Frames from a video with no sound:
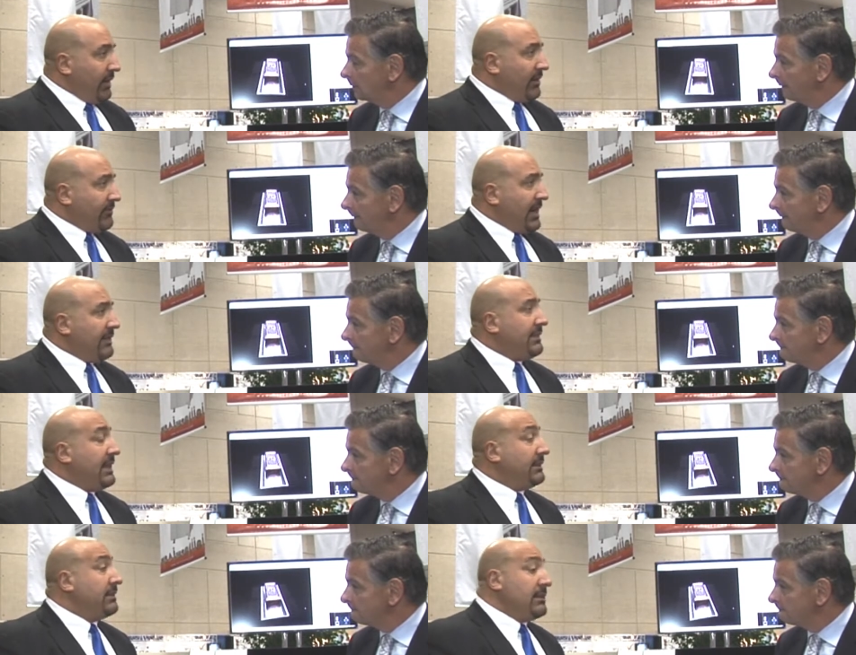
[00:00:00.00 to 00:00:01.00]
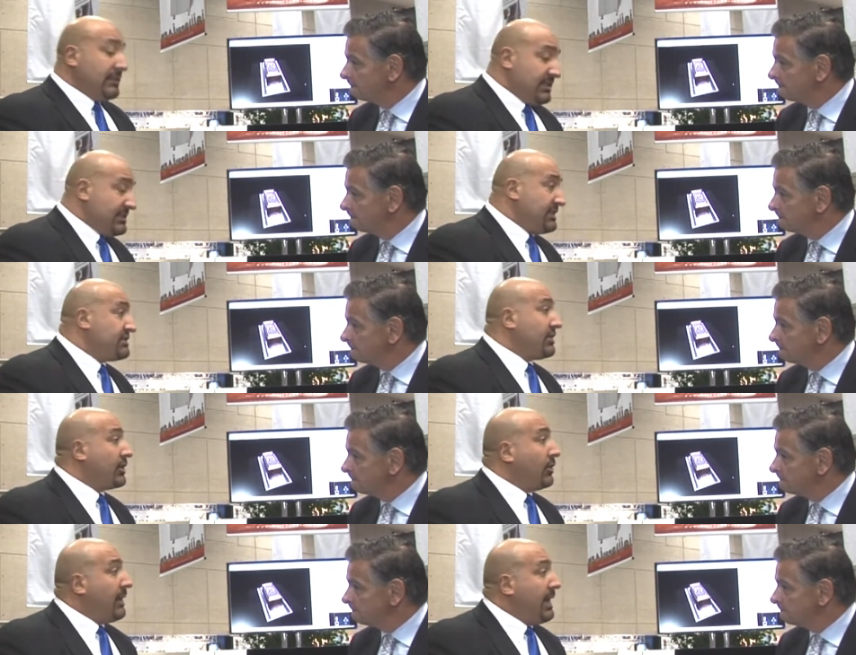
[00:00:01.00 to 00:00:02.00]
Speaker 1: verify that the stitches
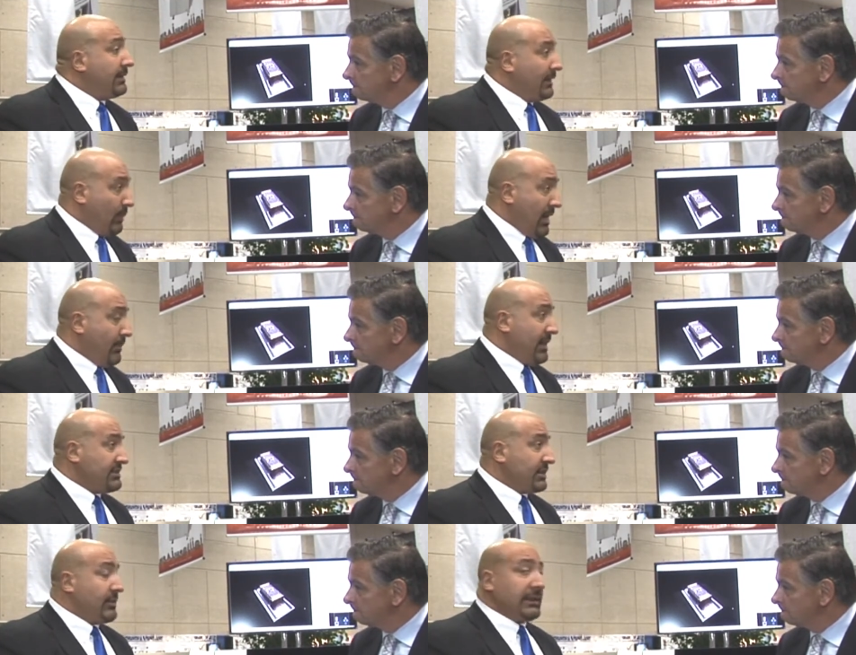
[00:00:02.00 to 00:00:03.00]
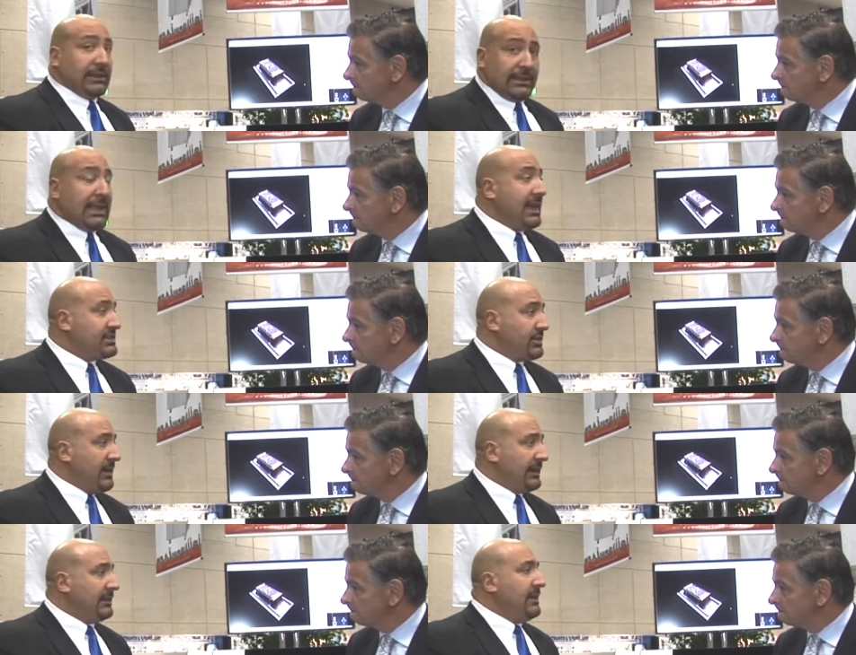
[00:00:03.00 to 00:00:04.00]
are correct, and the wire bonds are correct, and the die is
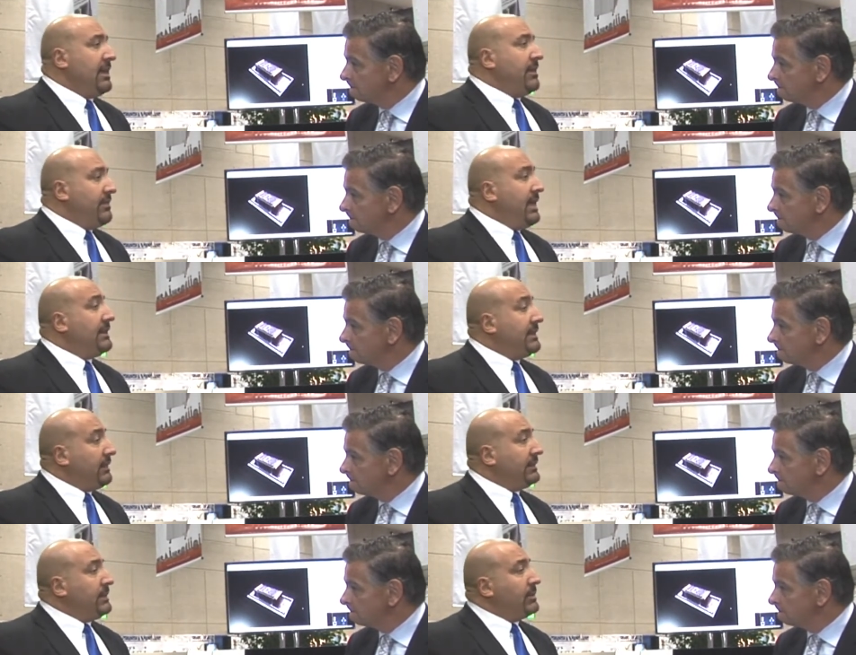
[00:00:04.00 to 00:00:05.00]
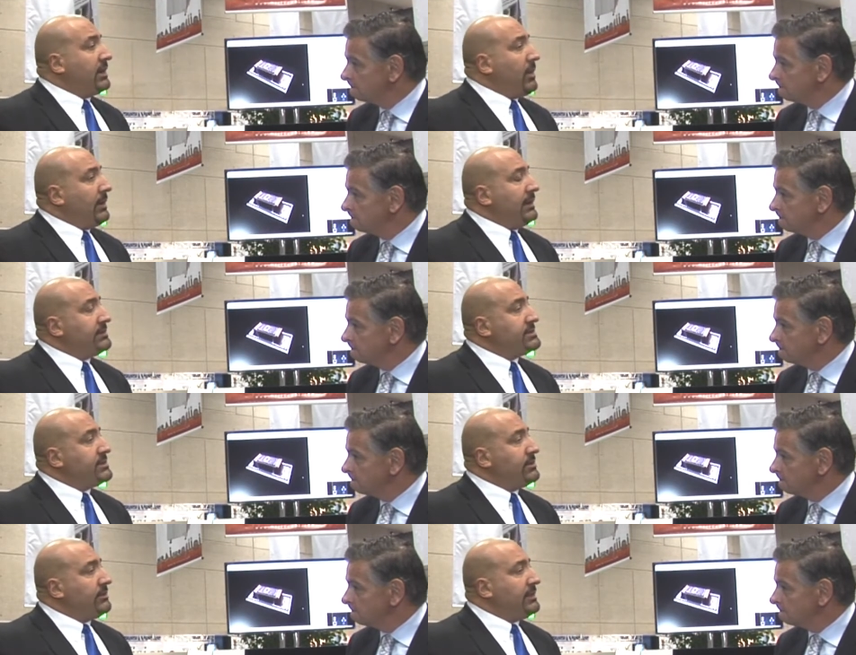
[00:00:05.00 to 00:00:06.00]
correct, then the L E D would go
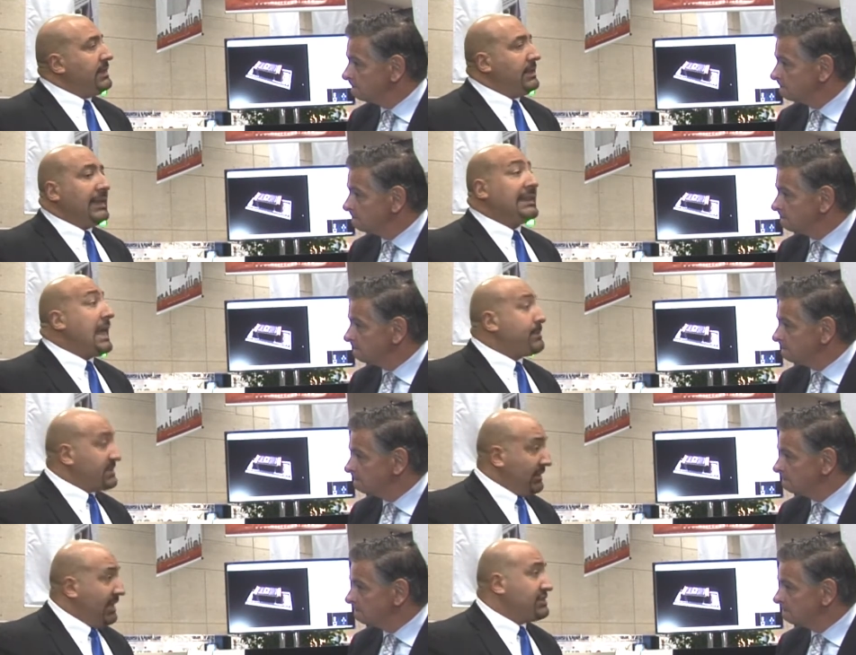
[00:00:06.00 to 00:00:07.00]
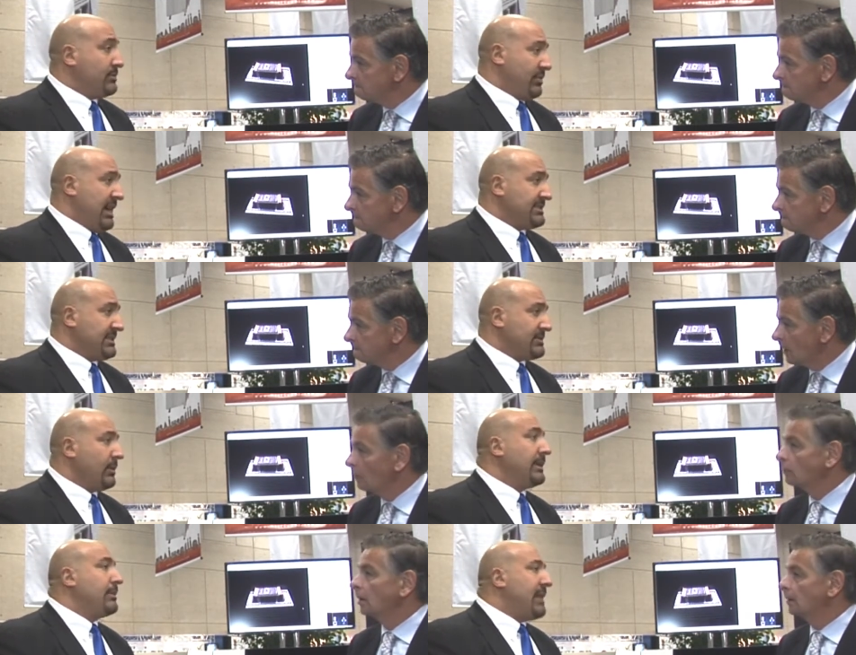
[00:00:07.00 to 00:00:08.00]
into the encapsulation process
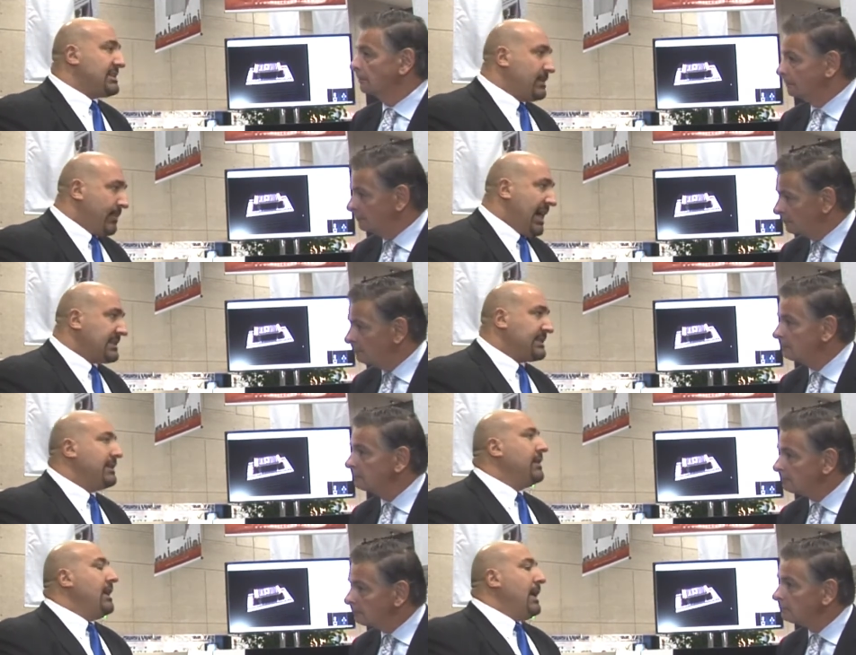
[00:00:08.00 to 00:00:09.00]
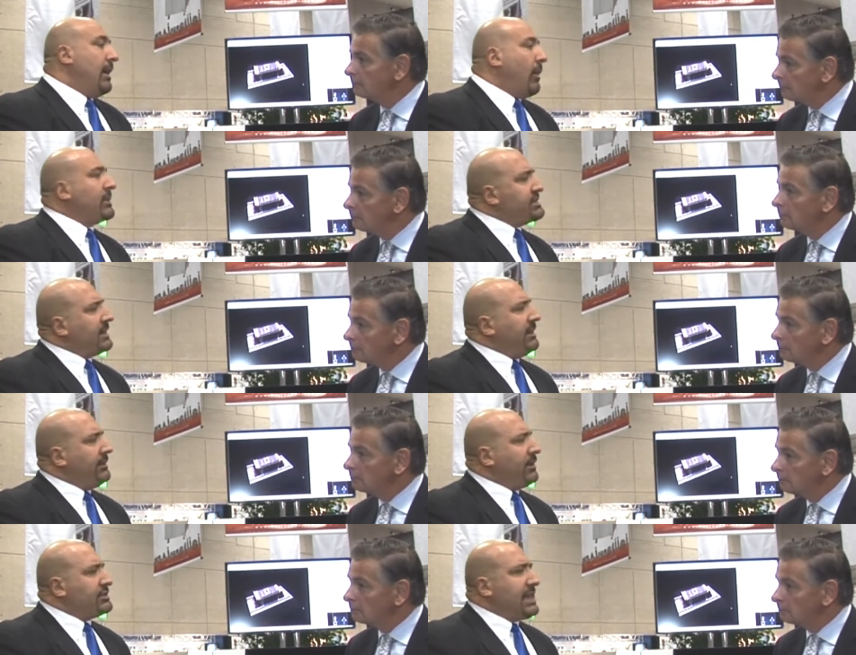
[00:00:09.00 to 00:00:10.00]
where we right. deposit epoxy. And what we're
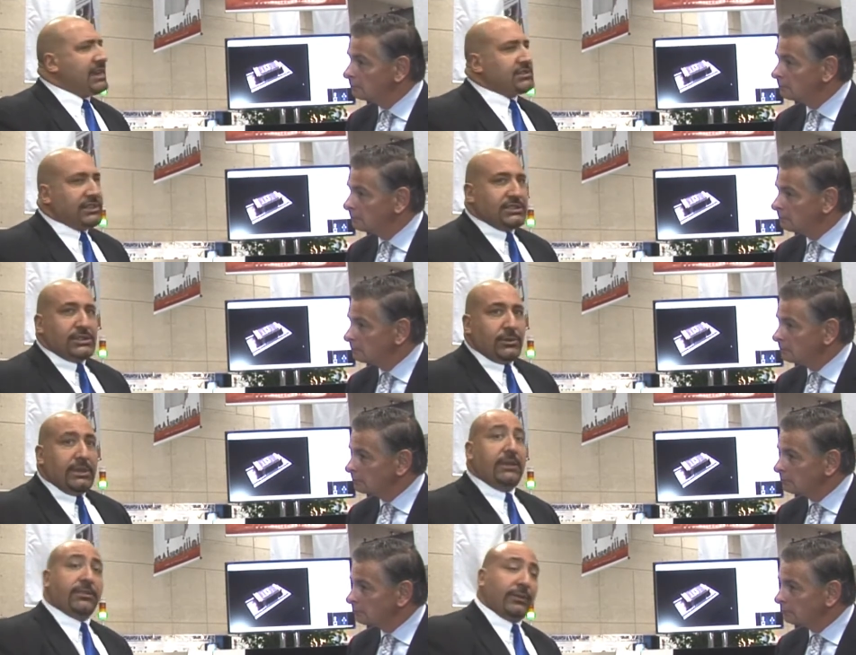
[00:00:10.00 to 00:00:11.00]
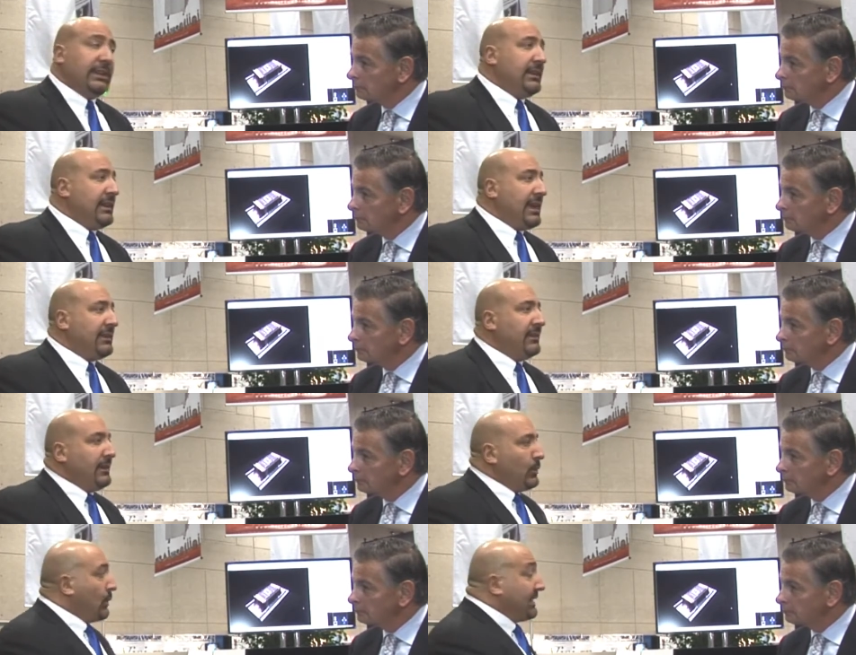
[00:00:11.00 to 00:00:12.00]
checking there is actually two D, three D again.
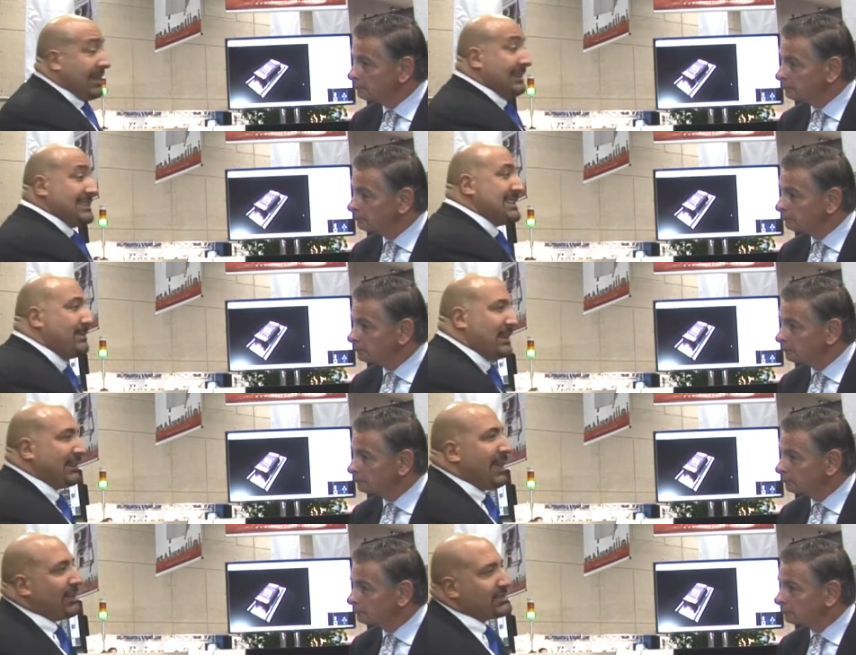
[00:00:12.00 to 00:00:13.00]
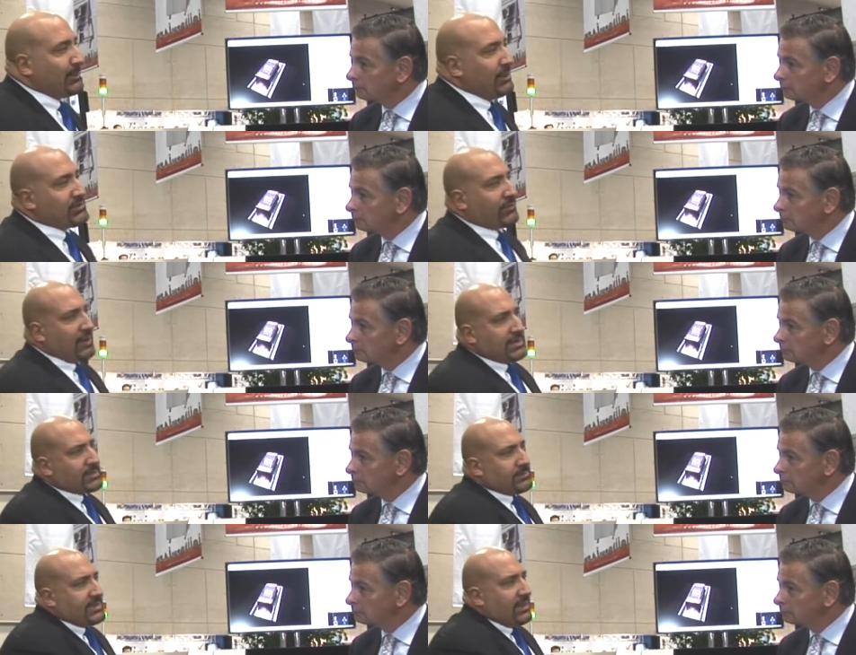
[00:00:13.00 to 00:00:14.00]
We're taking the same technology that we use for
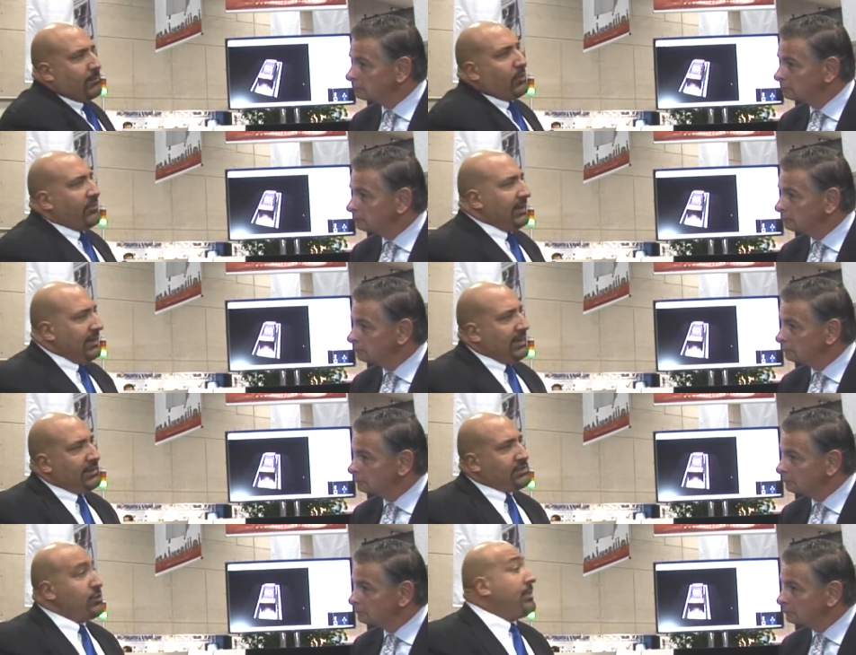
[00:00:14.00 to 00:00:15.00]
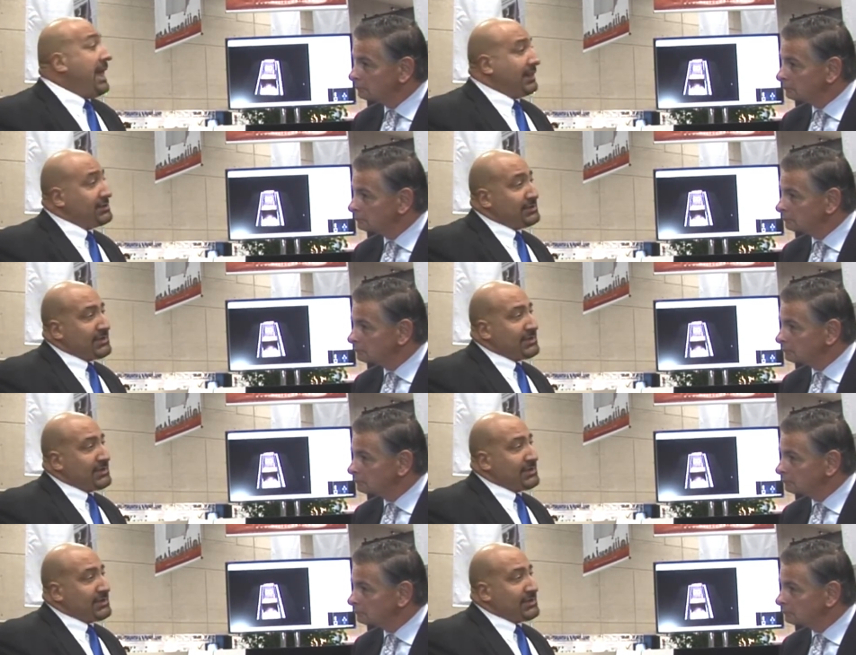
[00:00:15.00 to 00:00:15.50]
S M T and moving it into package